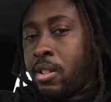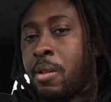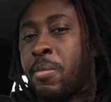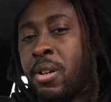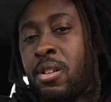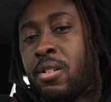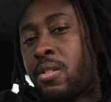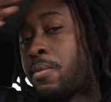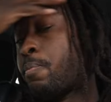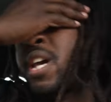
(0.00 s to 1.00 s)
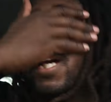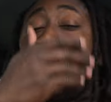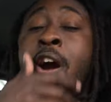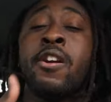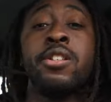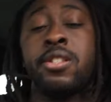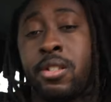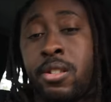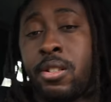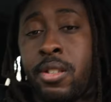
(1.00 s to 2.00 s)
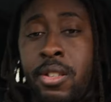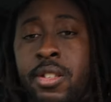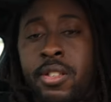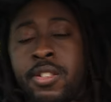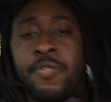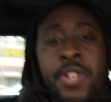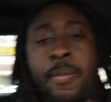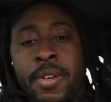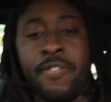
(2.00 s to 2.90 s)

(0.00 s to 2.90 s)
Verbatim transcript: I'm a paid artist, you feel me?